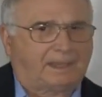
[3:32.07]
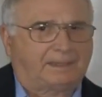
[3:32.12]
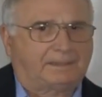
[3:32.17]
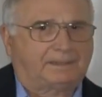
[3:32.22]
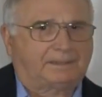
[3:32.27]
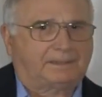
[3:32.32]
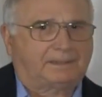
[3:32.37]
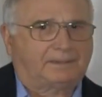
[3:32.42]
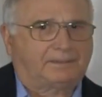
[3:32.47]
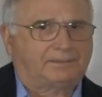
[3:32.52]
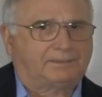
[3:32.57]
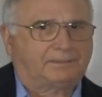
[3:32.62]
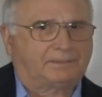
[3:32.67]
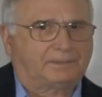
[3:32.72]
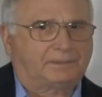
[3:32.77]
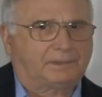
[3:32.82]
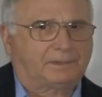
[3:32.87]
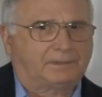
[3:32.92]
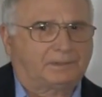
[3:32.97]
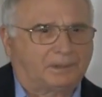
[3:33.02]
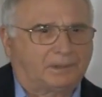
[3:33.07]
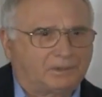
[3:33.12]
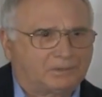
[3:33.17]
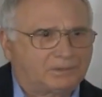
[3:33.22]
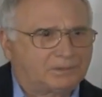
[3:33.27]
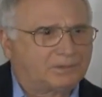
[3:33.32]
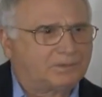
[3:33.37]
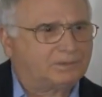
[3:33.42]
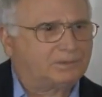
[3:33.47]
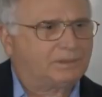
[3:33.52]
And
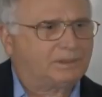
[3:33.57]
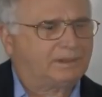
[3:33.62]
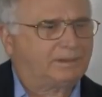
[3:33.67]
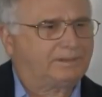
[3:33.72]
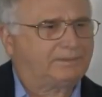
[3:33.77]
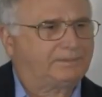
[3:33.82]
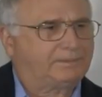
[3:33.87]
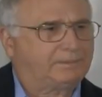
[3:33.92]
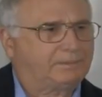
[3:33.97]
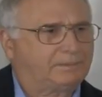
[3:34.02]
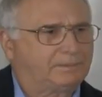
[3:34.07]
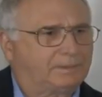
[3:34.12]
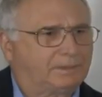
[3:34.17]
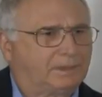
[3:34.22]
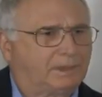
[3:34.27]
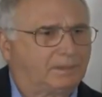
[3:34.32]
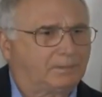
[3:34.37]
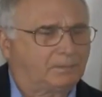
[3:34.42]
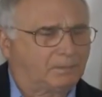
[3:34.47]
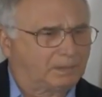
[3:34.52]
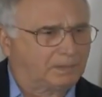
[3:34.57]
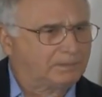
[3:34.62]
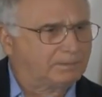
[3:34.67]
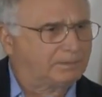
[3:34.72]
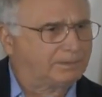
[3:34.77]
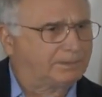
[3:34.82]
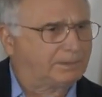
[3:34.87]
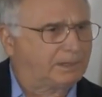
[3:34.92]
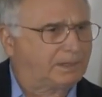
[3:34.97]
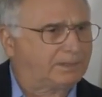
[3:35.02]
those who have
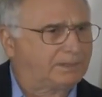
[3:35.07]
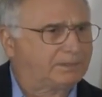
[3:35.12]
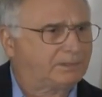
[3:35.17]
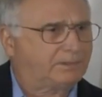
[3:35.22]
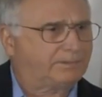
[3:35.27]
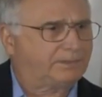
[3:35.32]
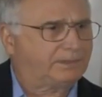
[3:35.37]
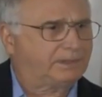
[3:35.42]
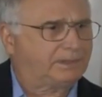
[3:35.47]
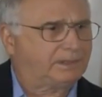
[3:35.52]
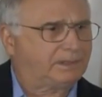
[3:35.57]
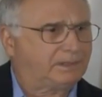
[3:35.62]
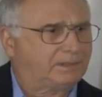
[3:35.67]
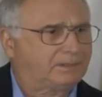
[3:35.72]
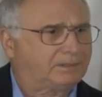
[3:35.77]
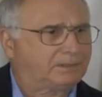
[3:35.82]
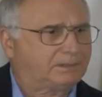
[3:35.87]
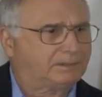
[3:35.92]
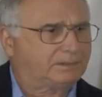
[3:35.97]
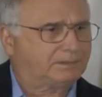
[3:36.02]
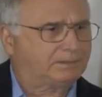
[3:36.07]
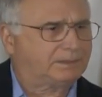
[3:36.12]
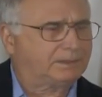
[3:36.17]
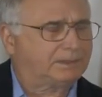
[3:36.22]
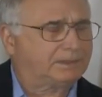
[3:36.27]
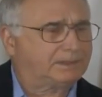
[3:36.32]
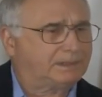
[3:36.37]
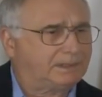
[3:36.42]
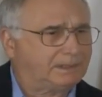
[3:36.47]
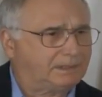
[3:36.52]
worked with us over the years,
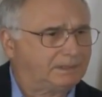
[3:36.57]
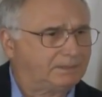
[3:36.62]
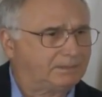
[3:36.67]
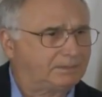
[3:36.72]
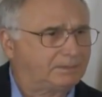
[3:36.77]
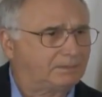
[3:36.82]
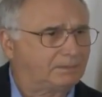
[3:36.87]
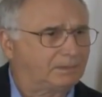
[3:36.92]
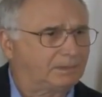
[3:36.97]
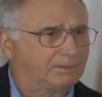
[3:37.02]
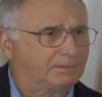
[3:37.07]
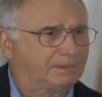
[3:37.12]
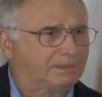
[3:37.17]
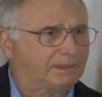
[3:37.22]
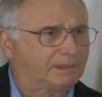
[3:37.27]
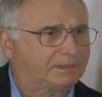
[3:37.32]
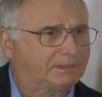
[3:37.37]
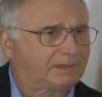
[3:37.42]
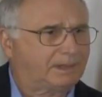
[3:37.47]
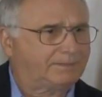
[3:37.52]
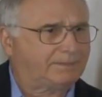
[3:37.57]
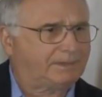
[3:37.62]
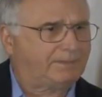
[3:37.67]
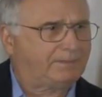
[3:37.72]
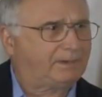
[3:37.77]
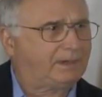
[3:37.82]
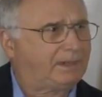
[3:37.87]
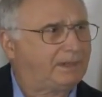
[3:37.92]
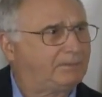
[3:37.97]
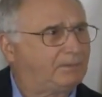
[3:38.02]
who continued to work with us,
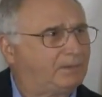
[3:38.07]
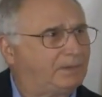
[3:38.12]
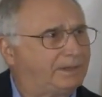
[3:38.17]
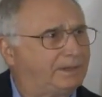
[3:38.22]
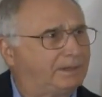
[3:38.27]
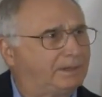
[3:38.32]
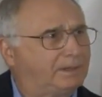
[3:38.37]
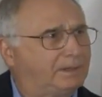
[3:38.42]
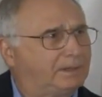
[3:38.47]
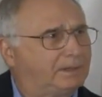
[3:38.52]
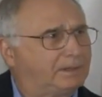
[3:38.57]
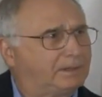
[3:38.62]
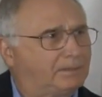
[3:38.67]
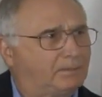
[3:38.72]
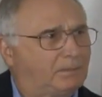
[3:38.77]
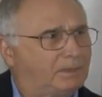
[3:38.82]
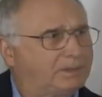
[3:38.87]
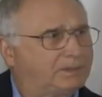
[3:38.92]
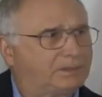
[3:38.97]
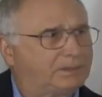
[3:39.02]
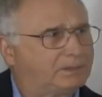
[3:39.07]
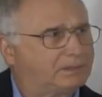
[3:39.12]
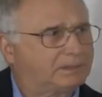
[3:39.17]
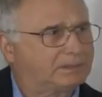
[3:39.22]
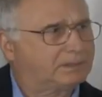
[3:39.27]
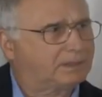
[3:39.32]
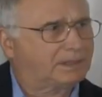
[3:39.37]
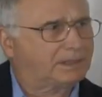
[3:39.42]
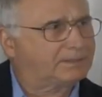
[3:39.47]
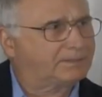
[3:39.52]
I've never had one that
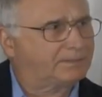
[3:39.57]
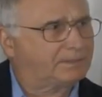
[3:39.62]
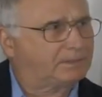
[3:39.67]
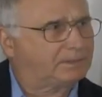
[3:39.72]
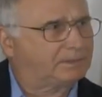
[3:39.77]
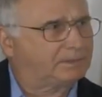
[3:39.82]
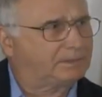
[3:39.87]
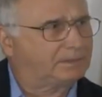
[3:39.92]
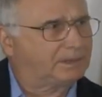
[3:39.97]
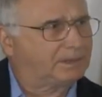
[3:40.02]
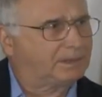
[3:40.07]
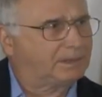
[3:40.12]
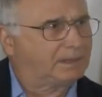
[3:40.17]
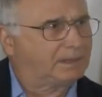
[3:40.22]
wasn't successful.